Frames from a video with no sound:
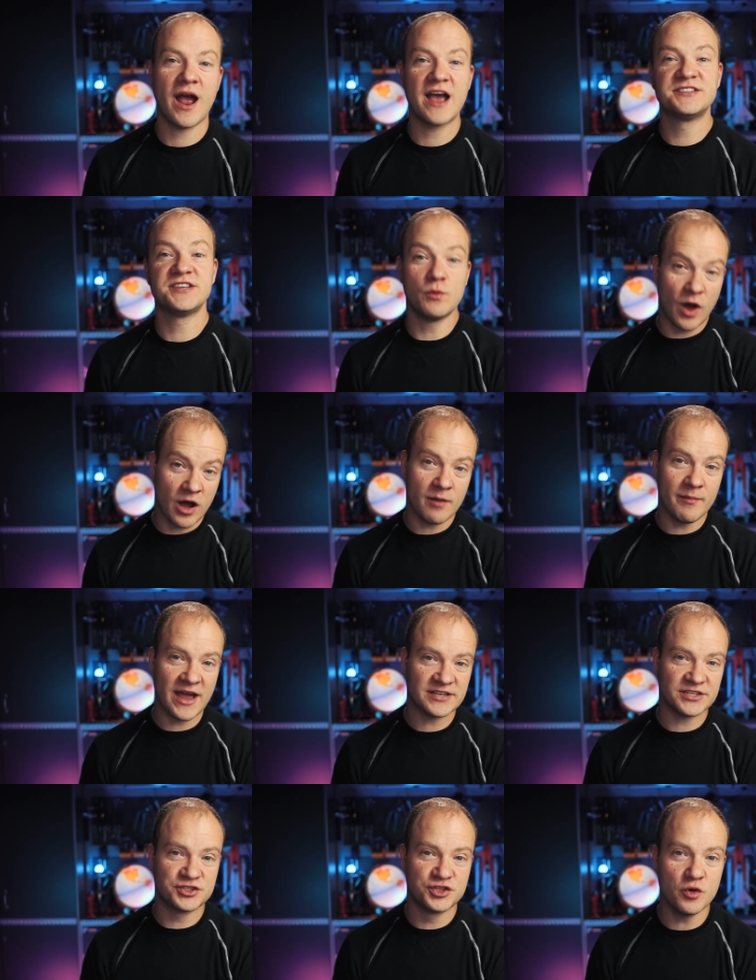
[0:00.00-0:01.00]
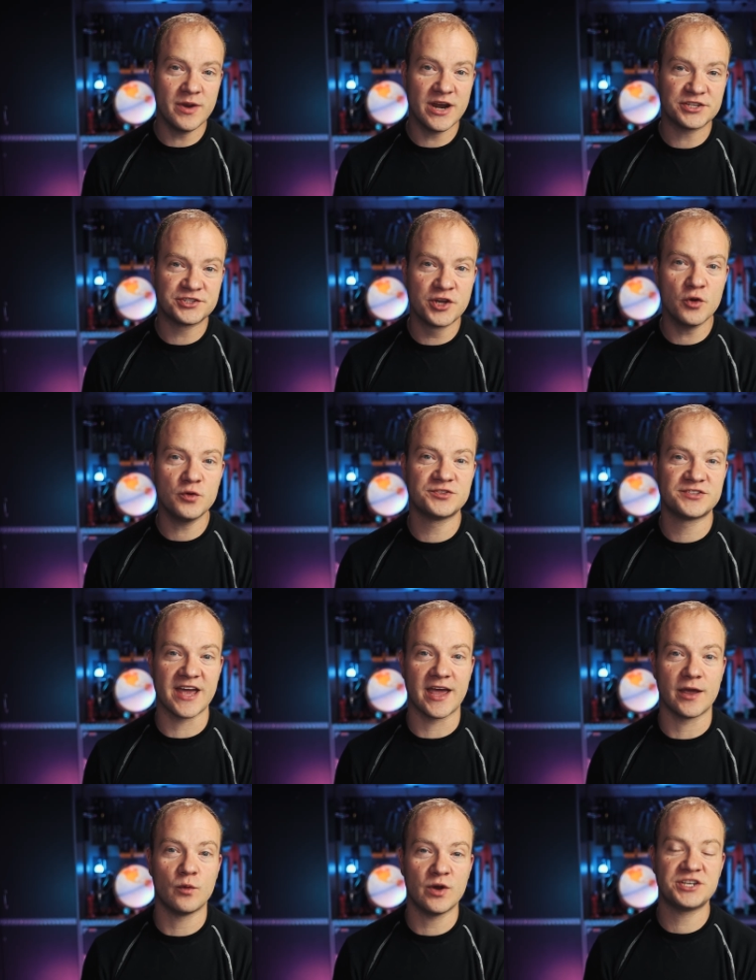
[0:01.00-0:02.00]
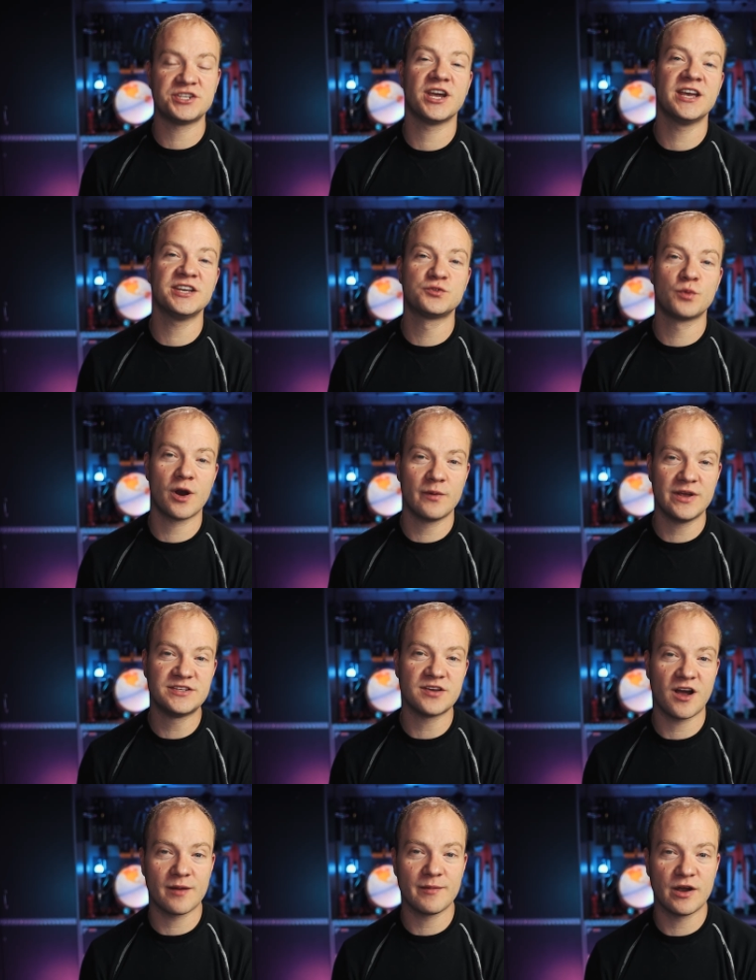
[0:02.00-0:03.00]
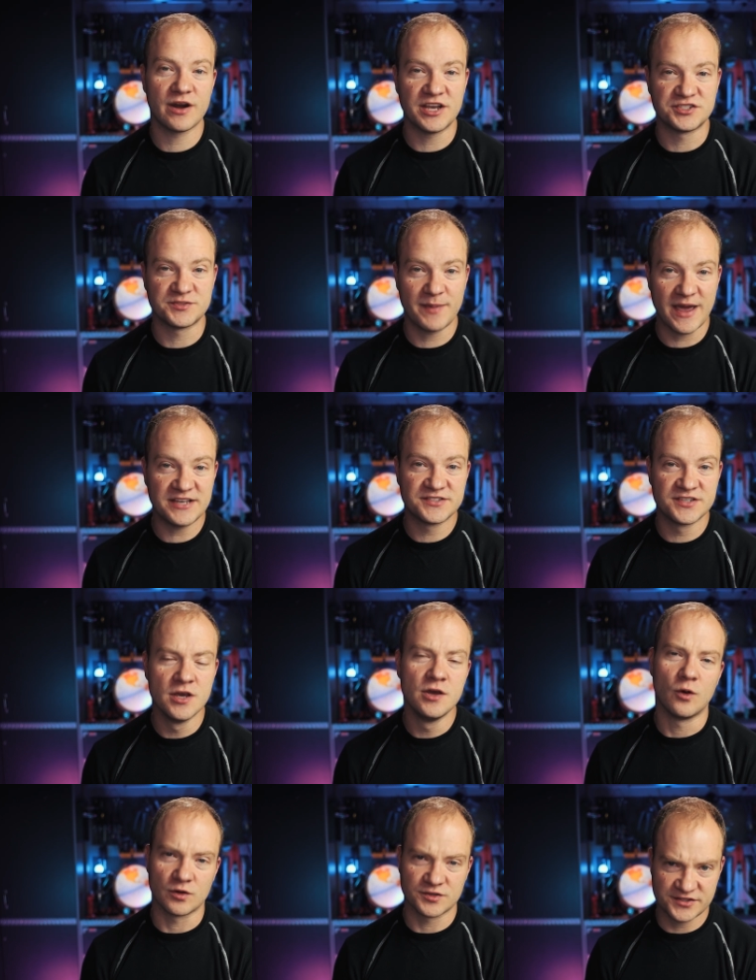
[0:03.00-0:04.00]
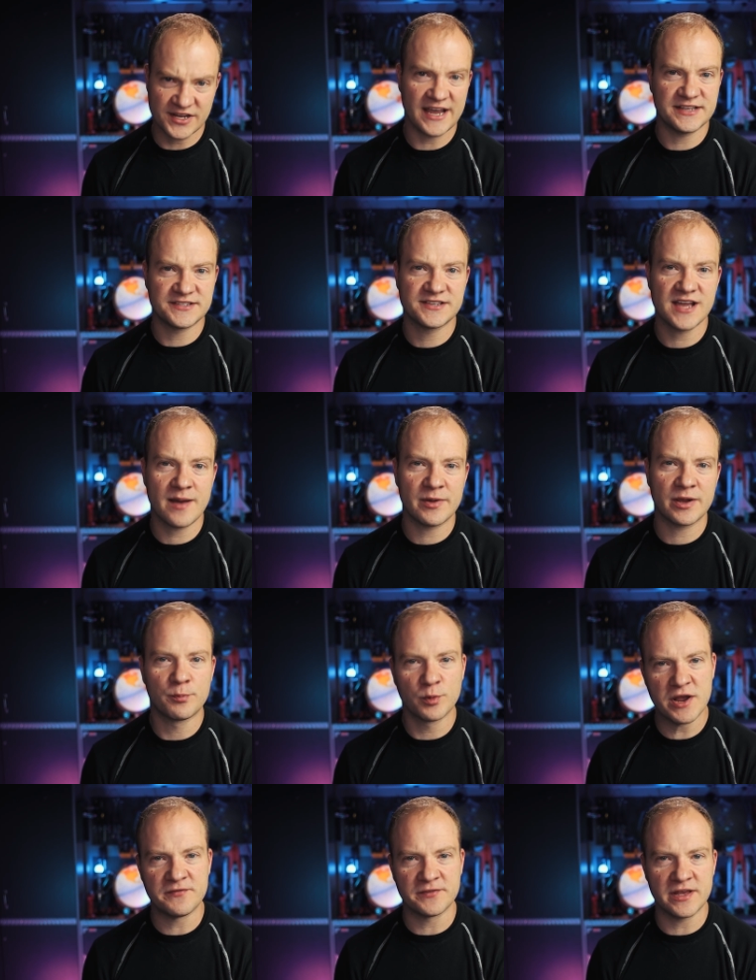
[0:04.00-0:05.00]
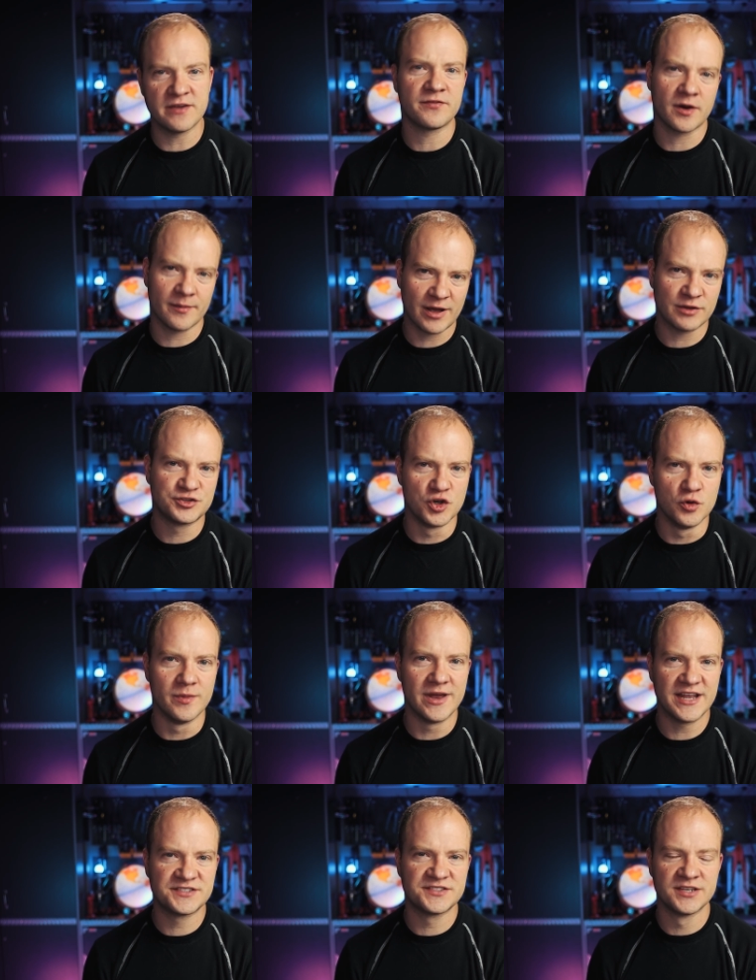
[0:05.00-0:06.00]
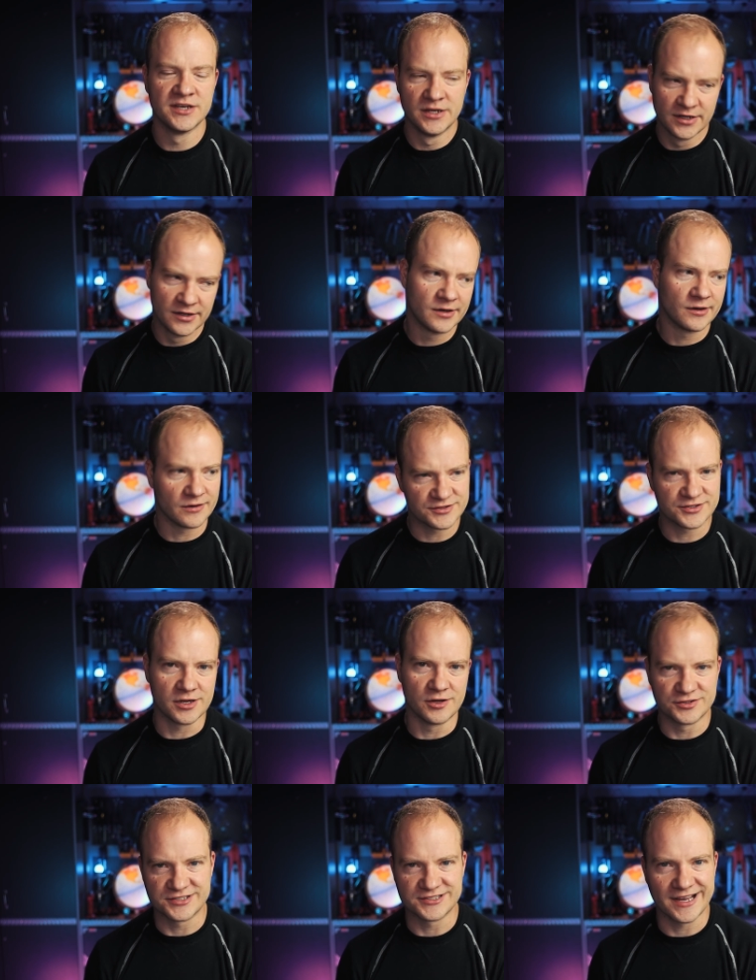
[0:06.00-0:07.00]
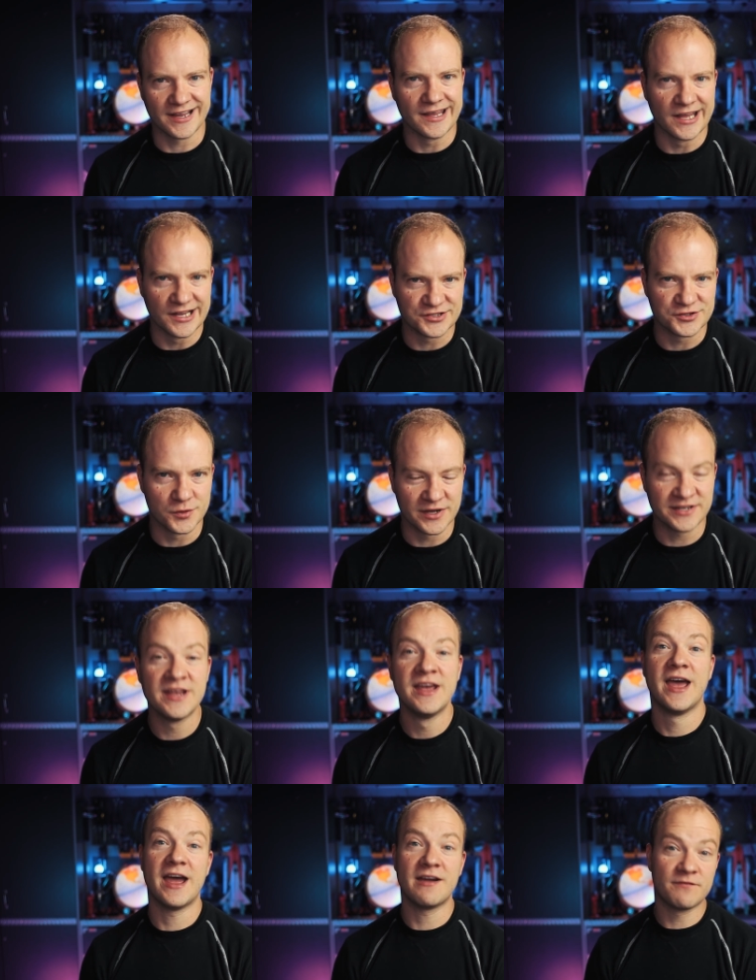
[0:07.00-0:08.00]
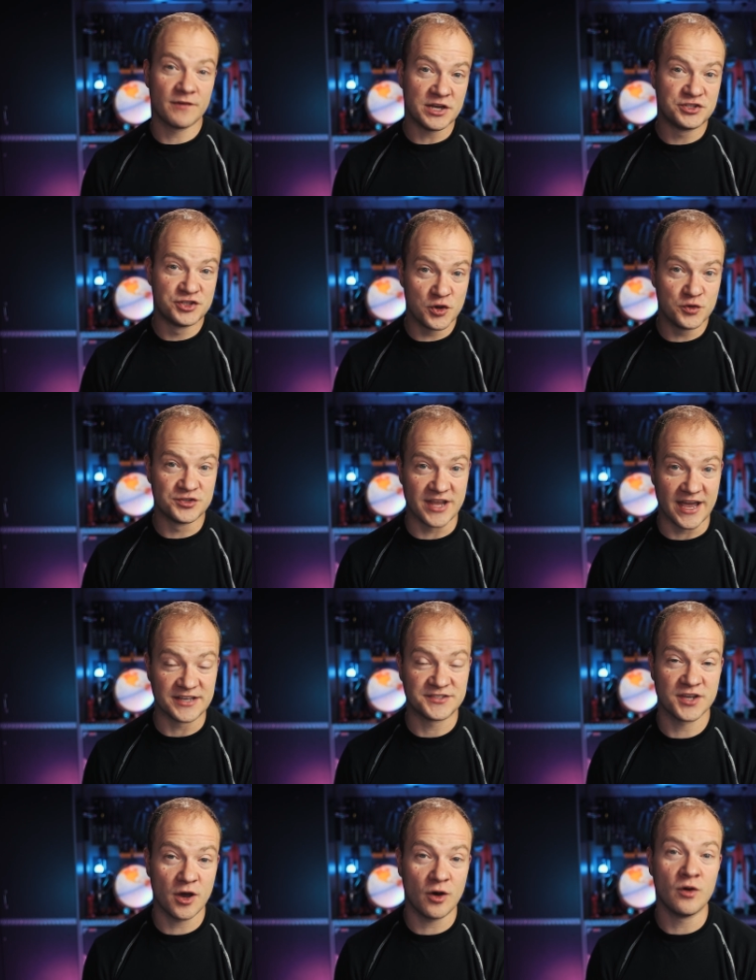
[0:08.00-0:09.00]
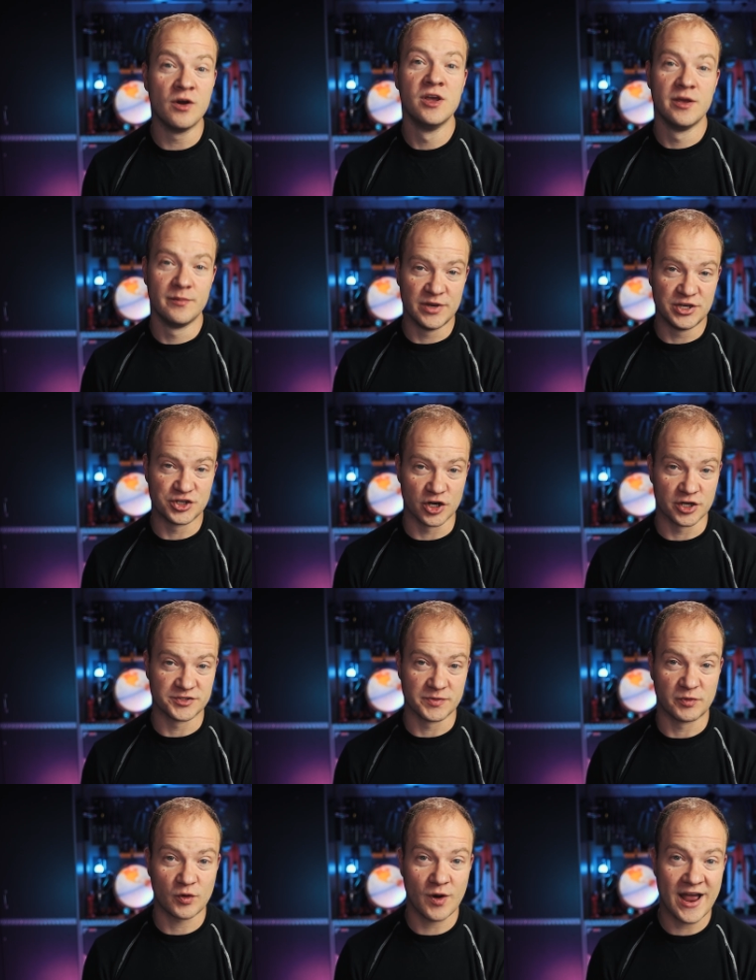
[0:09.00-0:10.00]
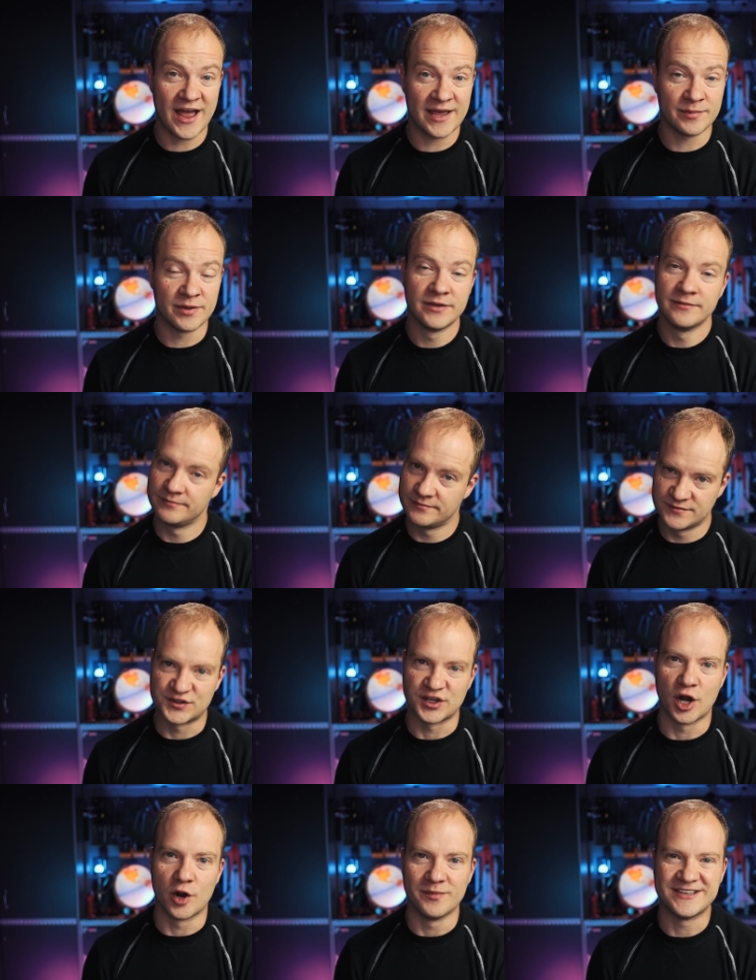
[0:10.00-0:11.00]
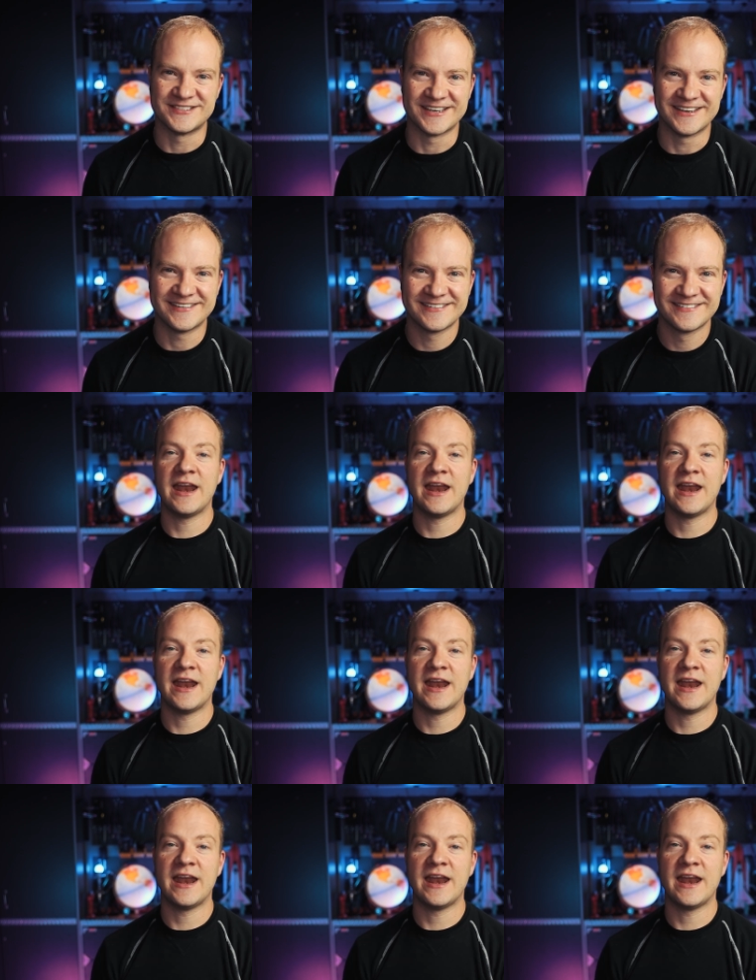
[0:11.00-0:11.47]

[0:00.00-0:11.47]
Horizon. Welcome back to two minute Tuesday, which is where we talk about a space or science topic briefly for about two minutes, or as close as I can get to it, every Tuesday. So be sure to subscribe so you don't miss it.